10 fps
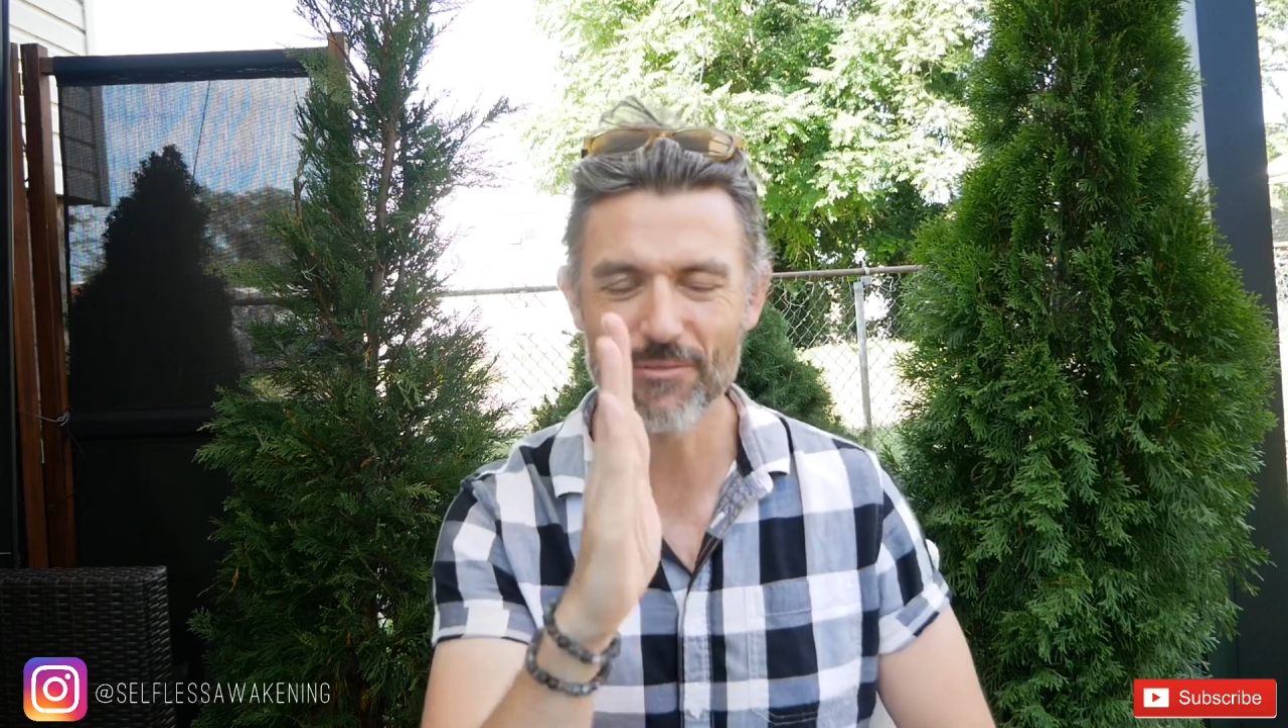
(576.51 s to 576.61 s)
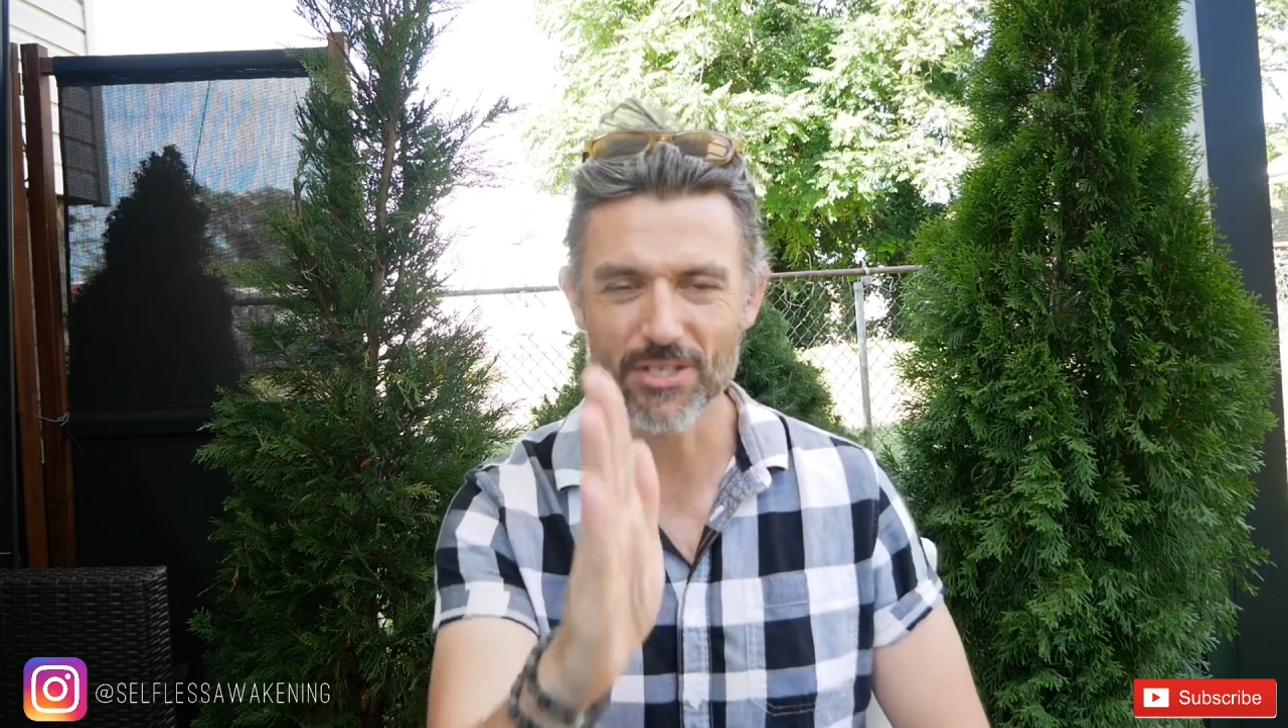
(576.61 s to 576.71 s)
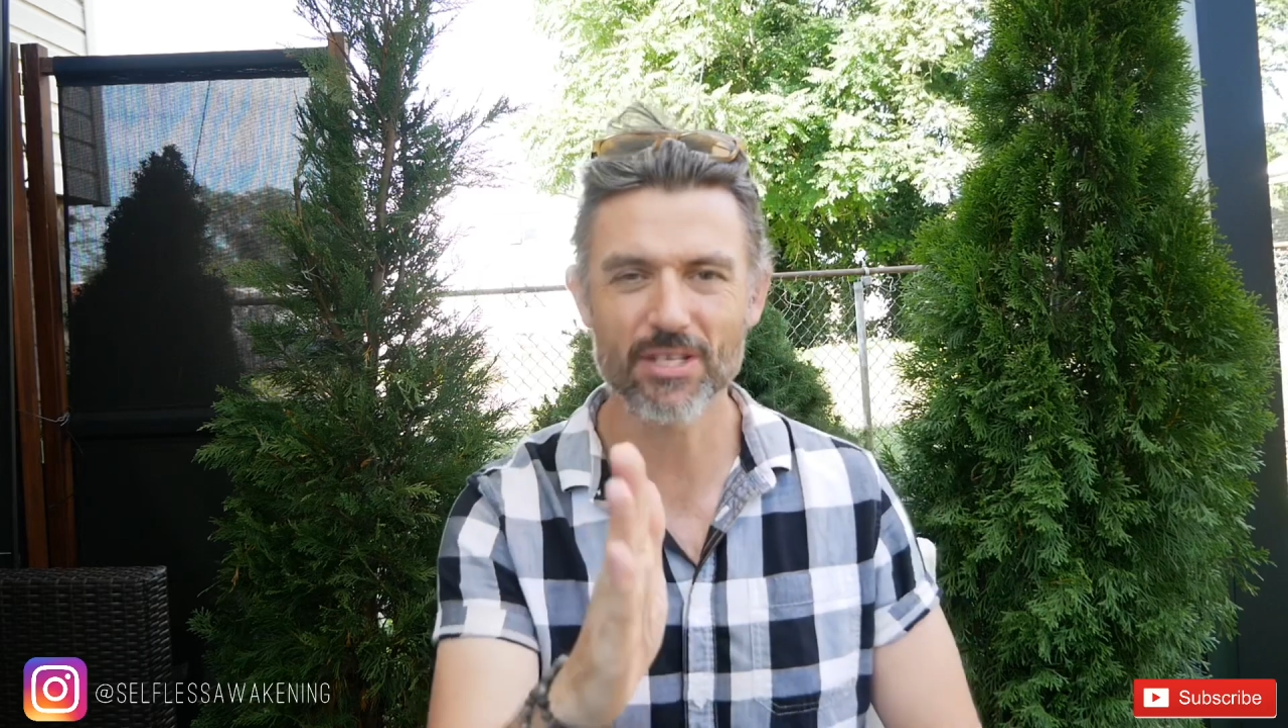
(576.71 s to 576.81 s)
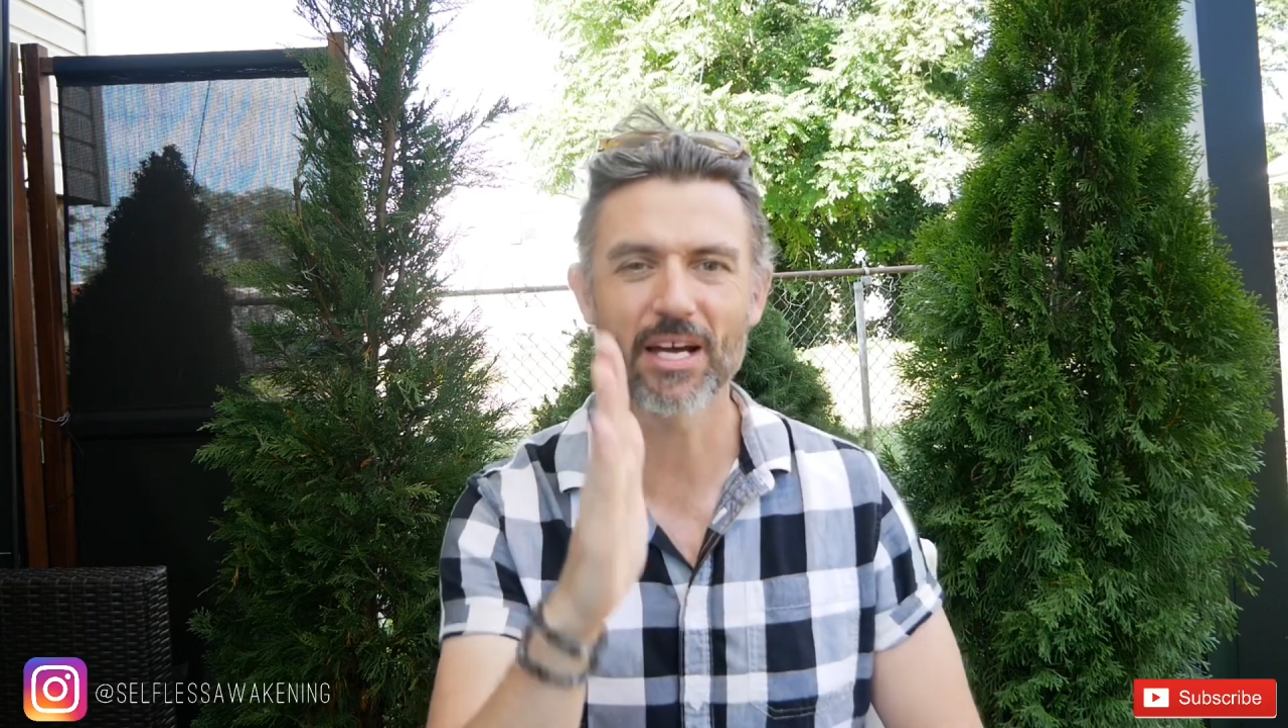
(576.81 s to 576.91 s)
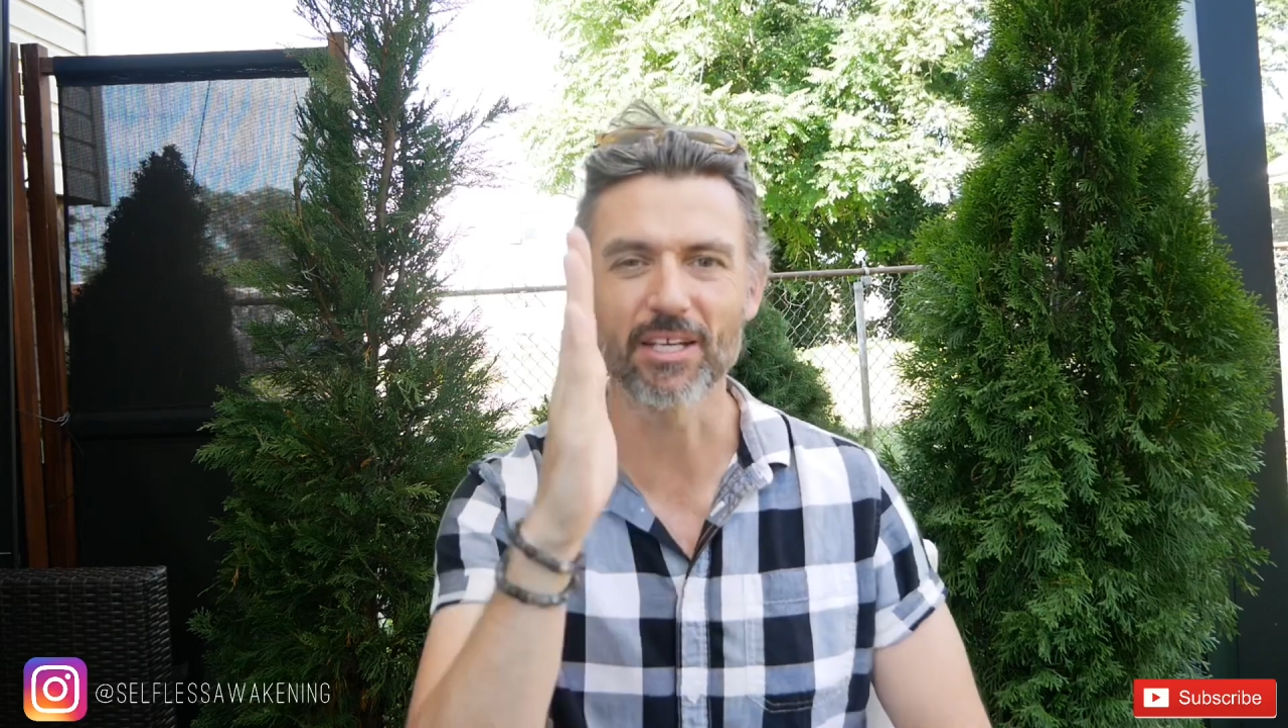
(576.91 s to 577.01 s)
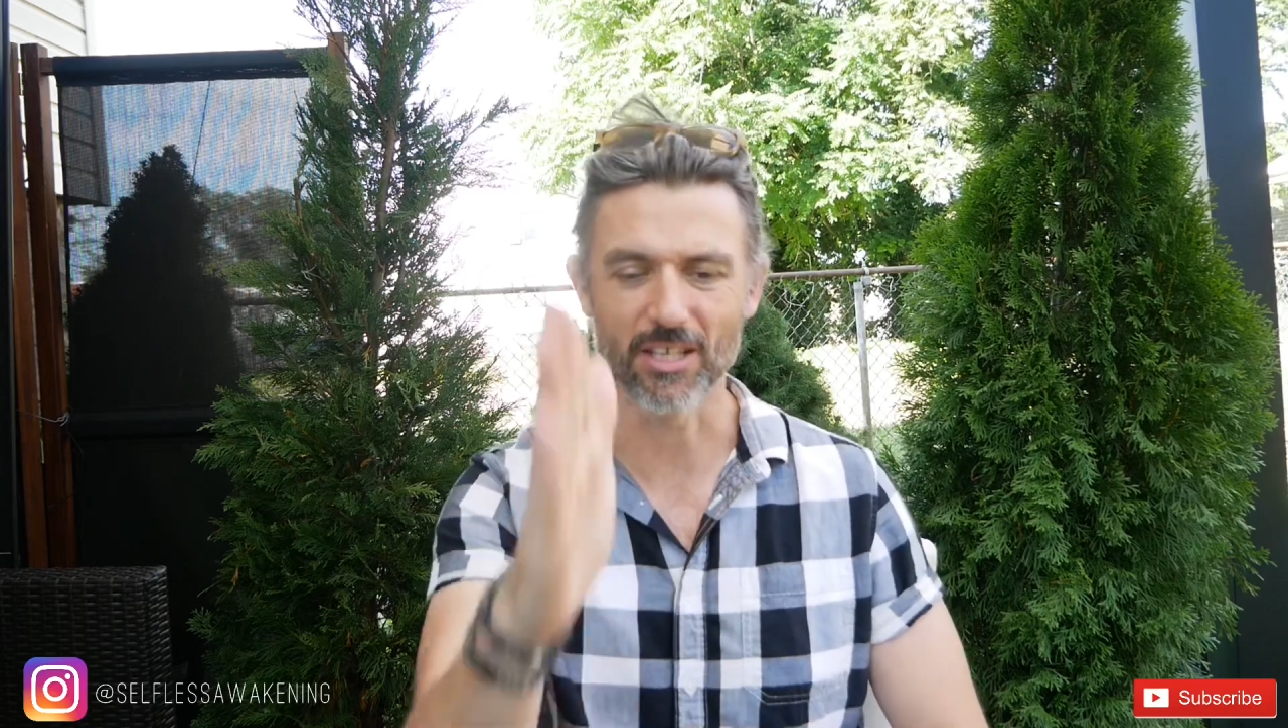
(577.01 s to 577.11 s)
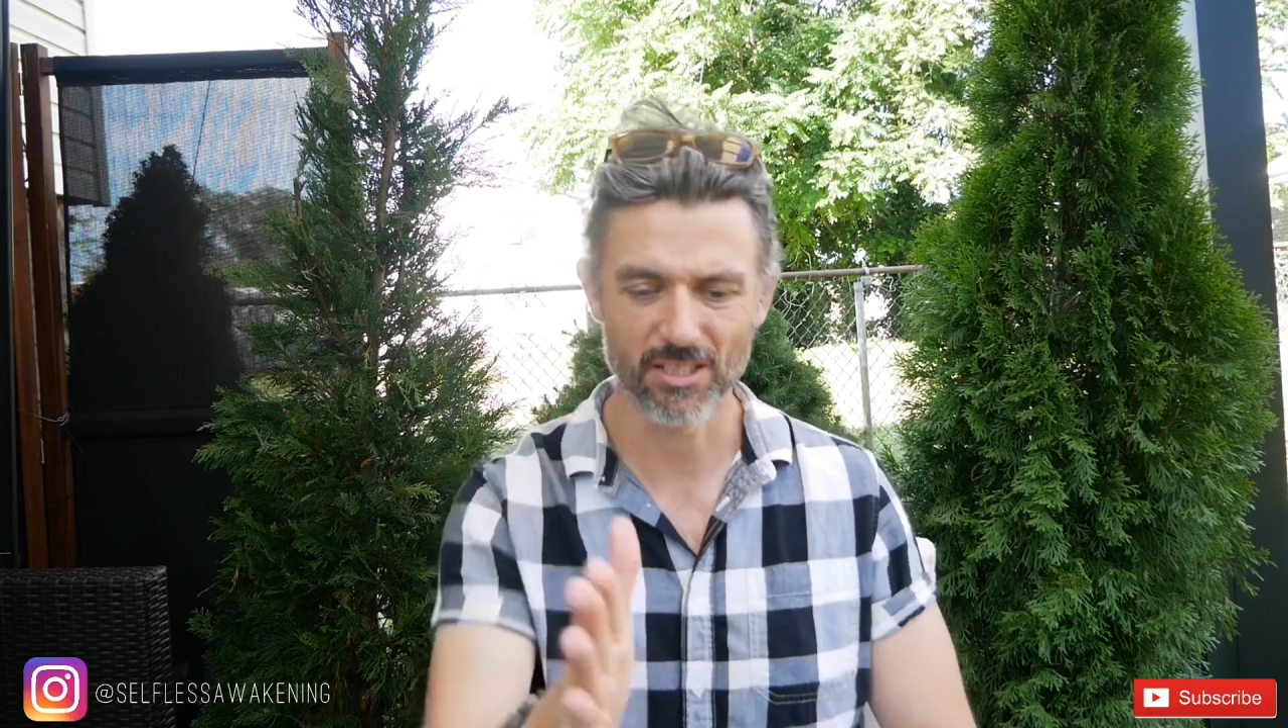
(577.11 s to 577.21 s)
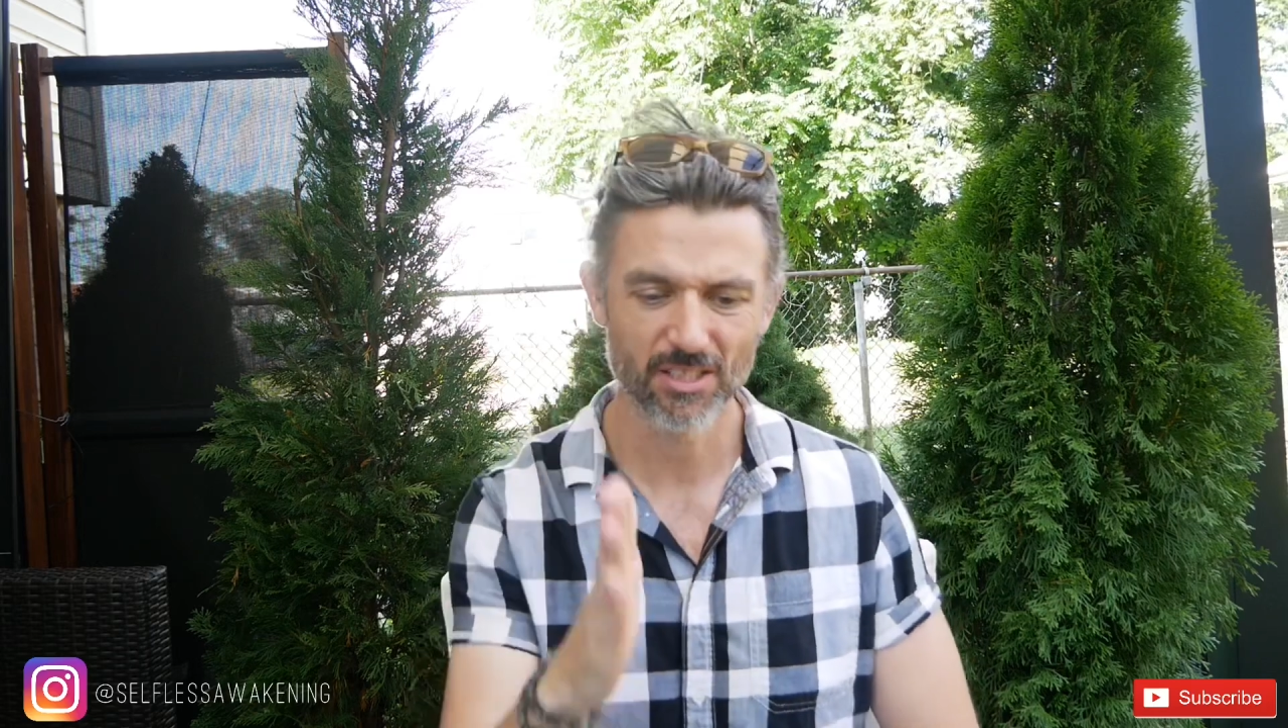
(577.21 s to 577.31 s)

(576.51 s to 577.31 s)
this kind of,